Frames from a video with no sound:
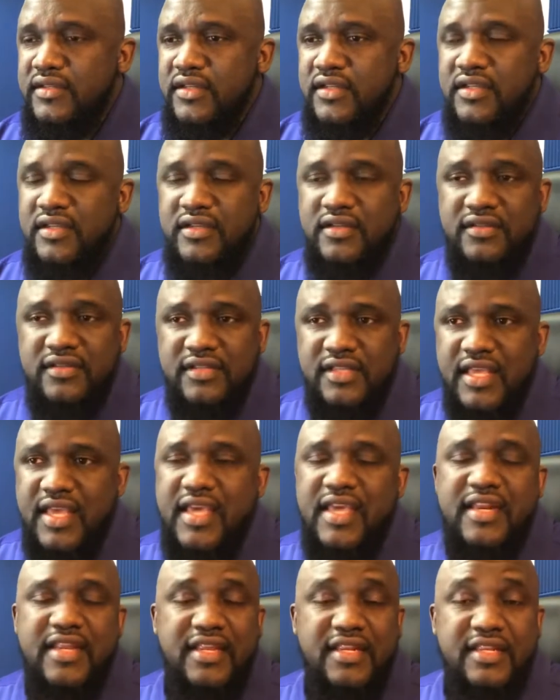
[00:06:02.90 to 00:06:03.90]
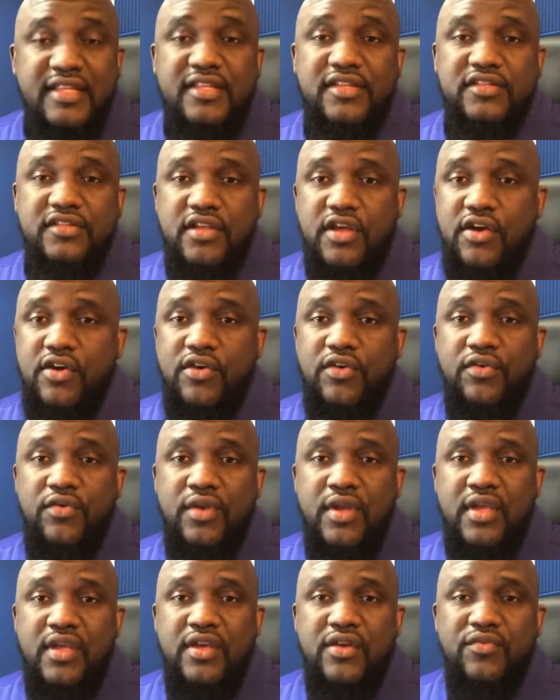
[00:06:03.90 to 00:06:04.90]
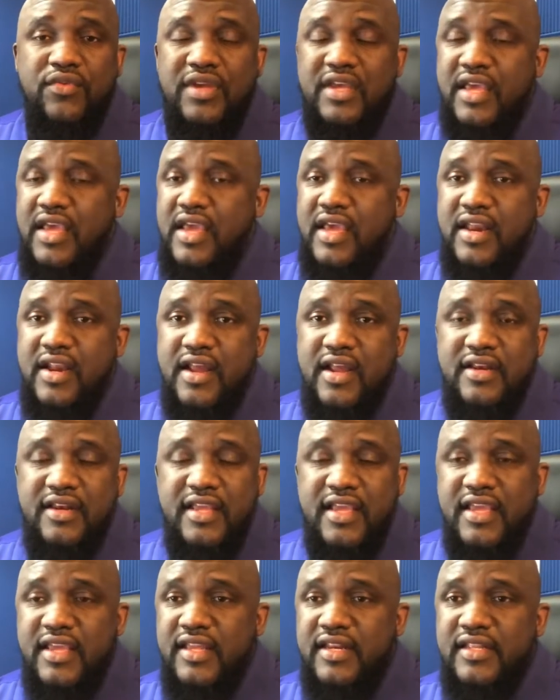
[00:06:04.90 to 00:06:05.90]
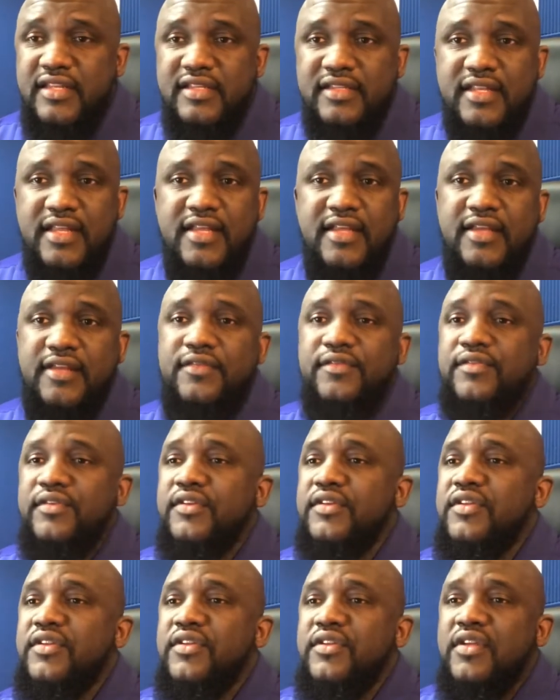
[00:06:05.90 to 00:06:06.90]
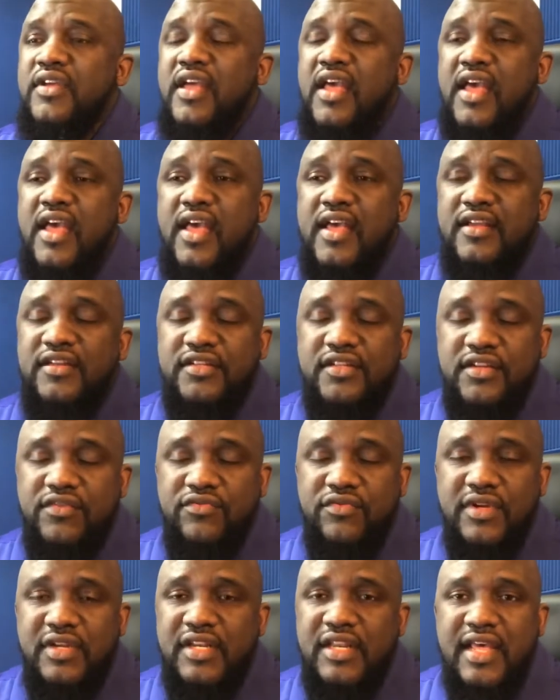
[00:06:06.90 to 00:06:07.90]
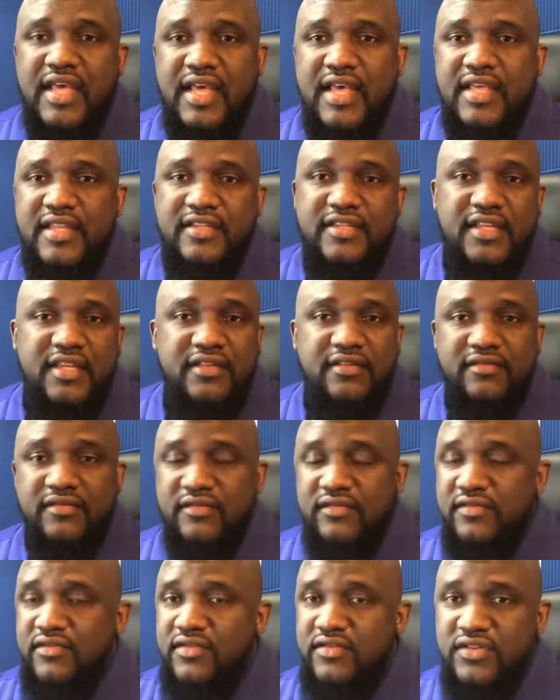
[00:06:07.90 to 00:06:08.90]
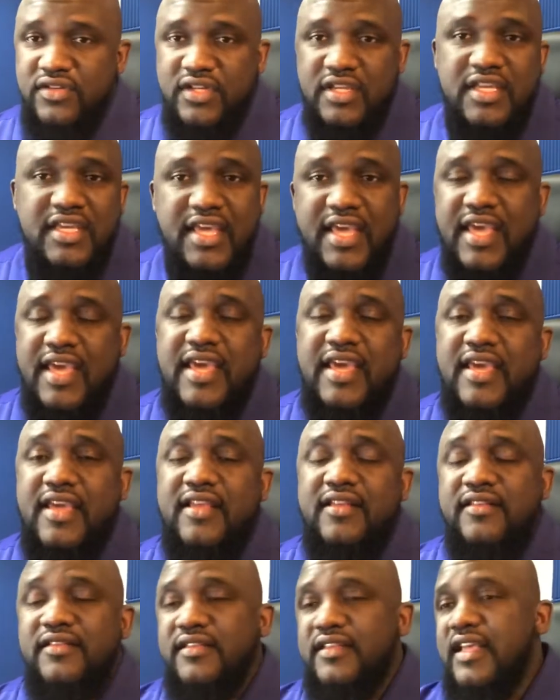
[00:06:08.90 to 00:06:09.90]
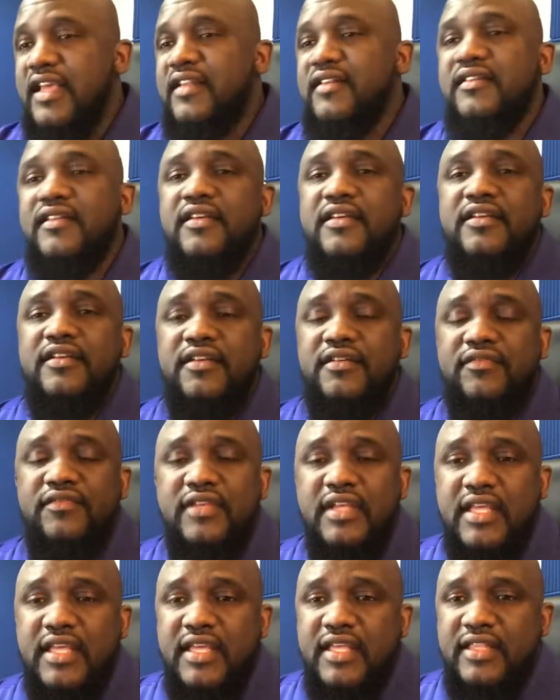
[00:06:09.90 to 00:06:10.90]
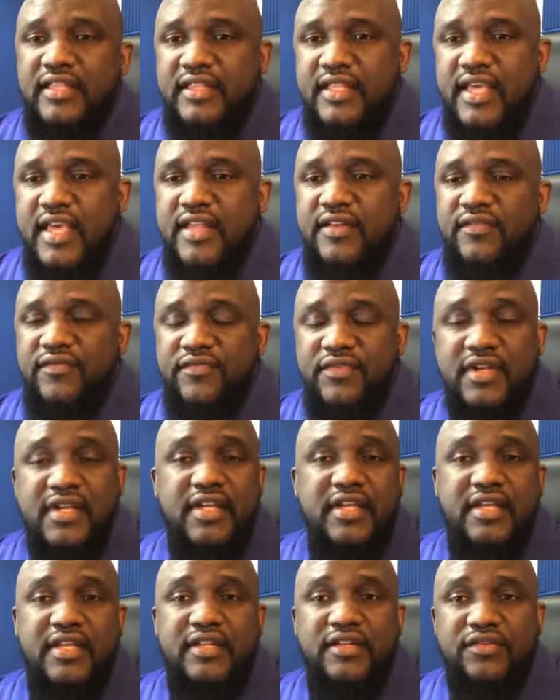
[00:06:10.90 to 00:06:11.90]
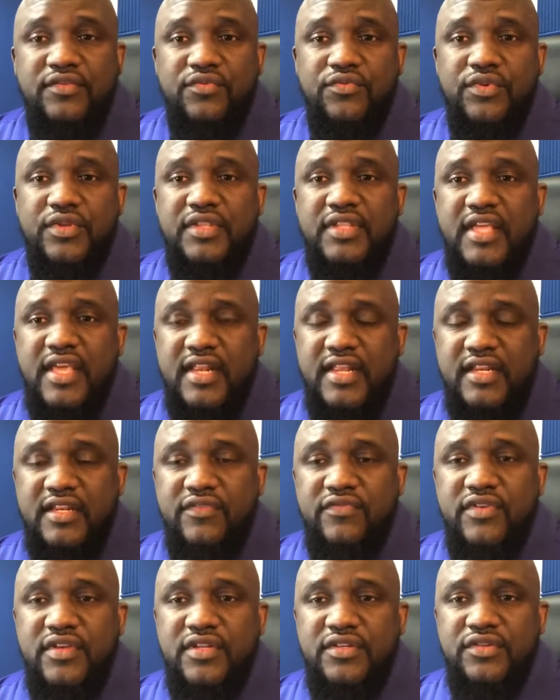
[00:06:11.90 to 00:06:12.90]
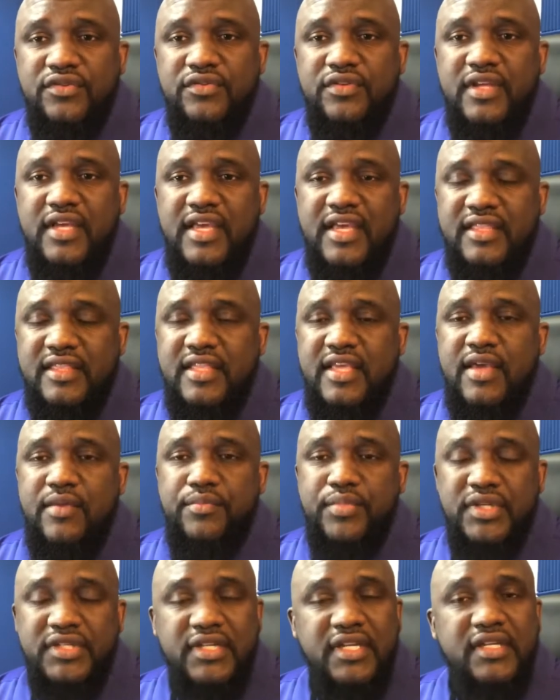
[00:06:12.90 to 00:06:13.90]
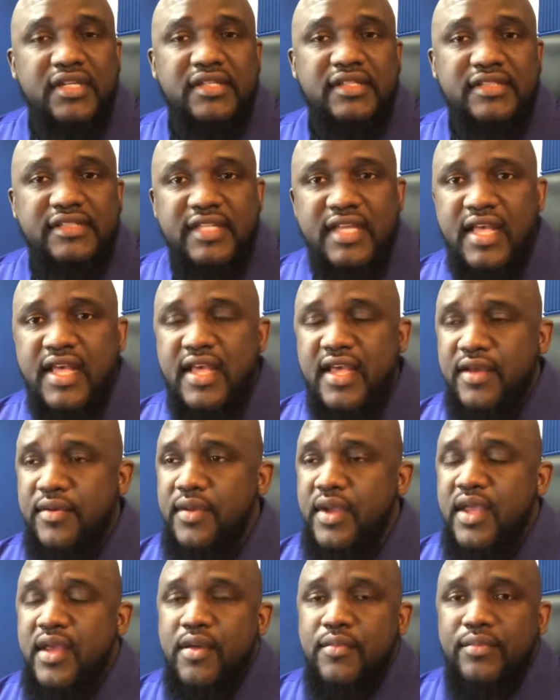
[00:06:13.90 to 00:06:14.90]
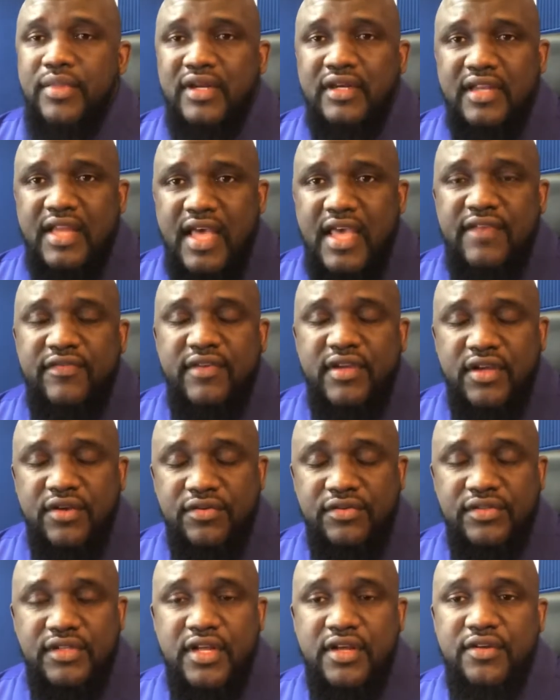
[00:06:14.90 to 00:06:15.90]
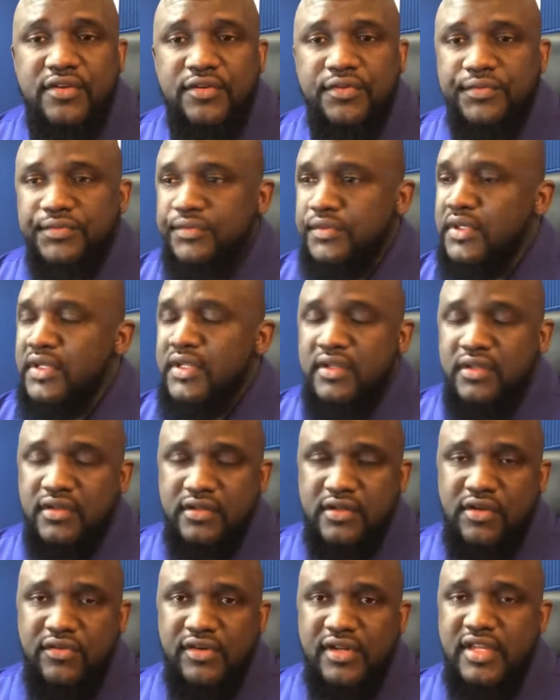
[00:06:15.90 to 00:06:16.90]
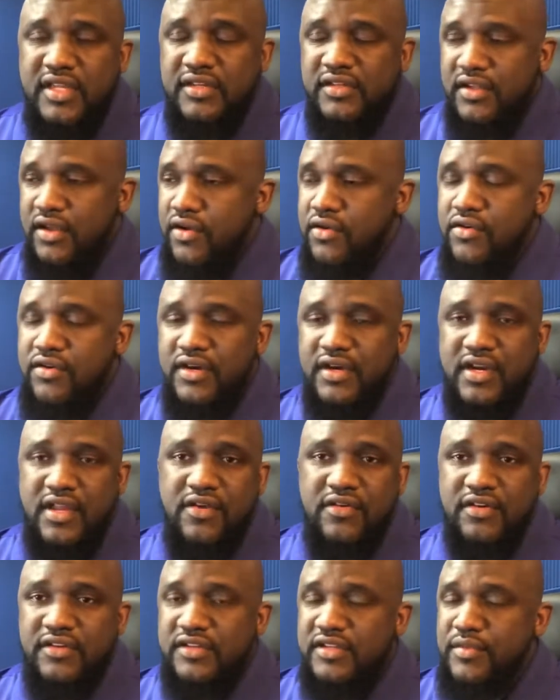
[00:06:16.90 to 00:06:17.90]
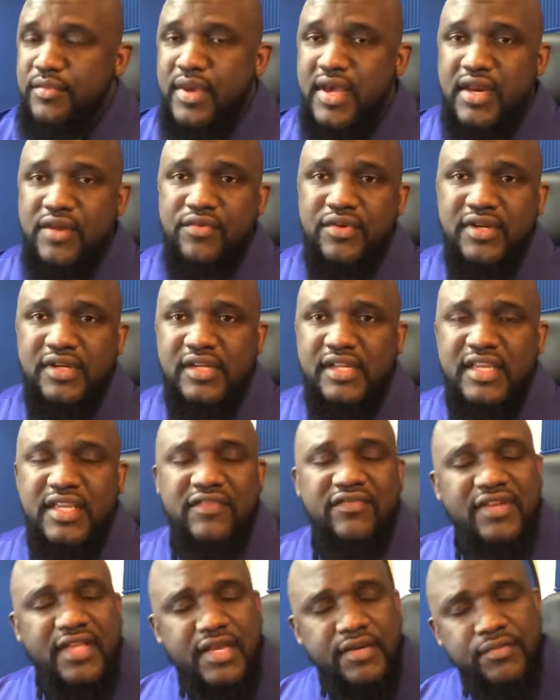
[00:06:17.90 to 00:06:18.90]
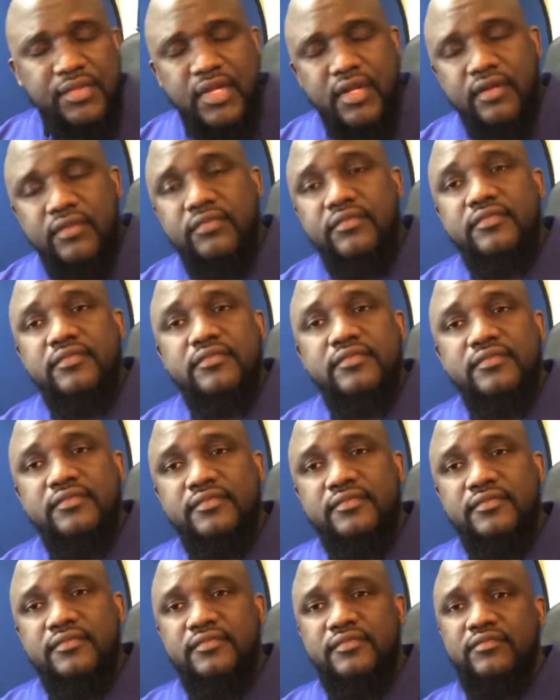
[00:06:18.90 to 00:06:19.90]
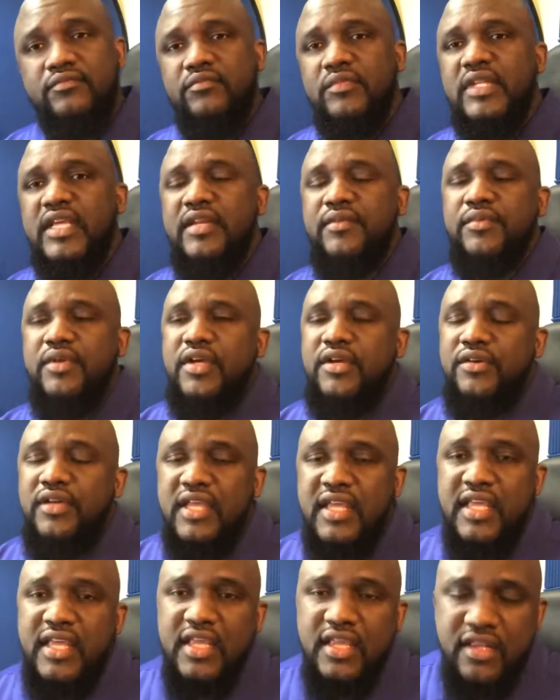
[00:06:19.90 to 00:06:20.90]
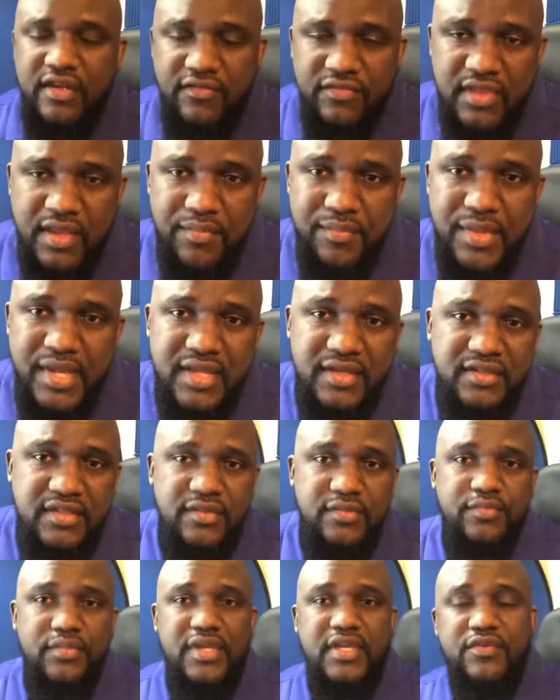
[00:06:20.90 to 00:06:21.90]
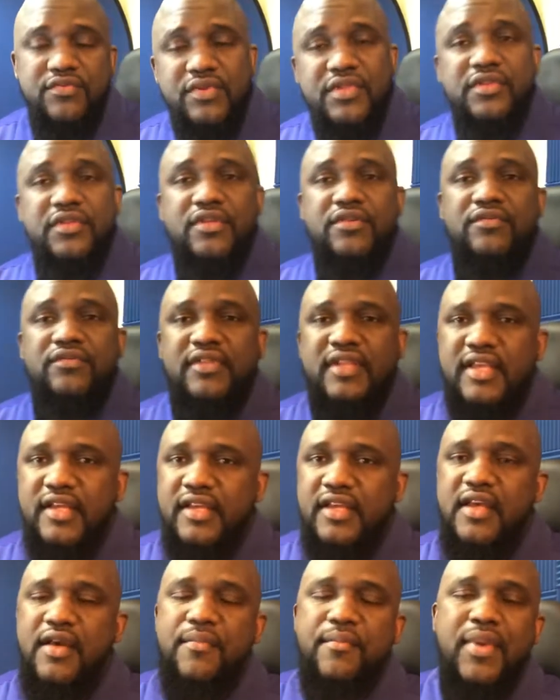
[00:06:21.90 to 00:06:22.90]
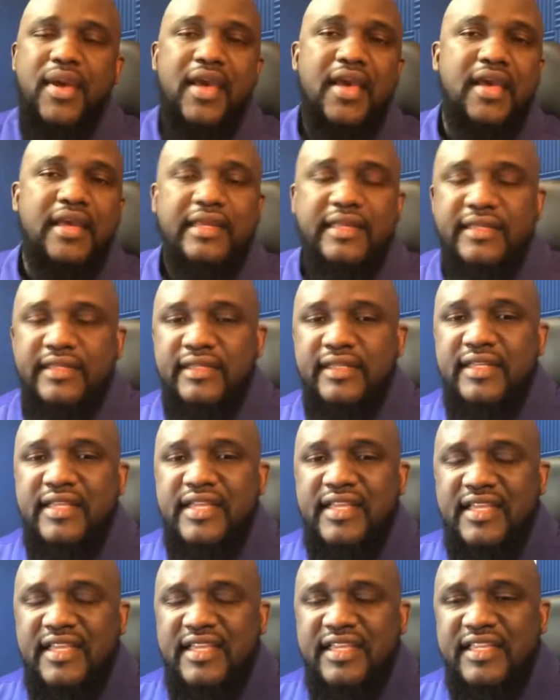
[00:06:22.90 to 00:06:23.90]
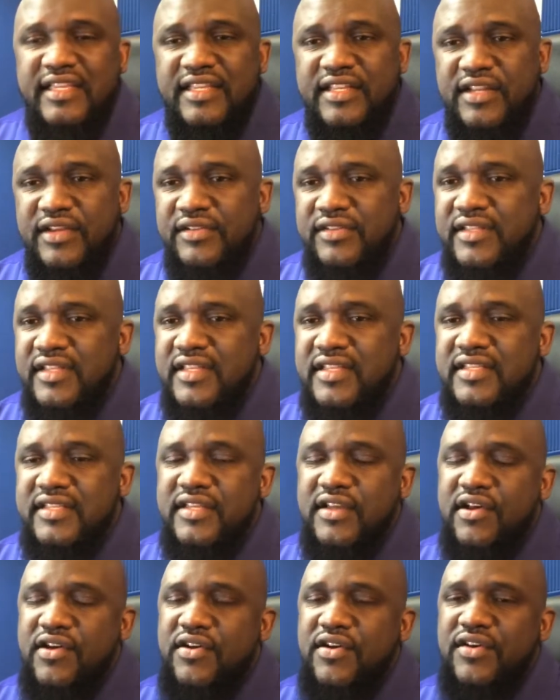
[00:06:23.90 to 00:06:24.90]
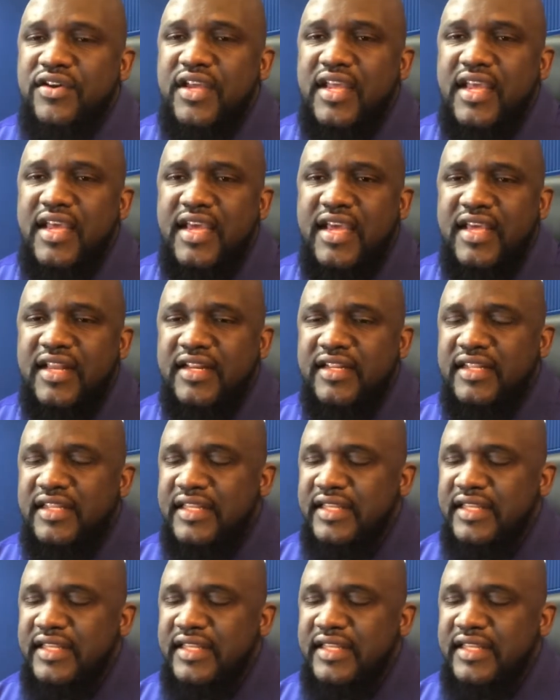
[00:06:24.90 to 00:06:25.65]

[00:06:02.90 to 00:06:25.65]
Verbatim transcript: she said in the song, we had our day in the sun. She realized that she had that love, that fun with that individual at that particular time. But life goes on. No need to hold it on. If somebody want to leave, let them go. Let them go. And if they meant to be with you, they'll come back. You know, this song had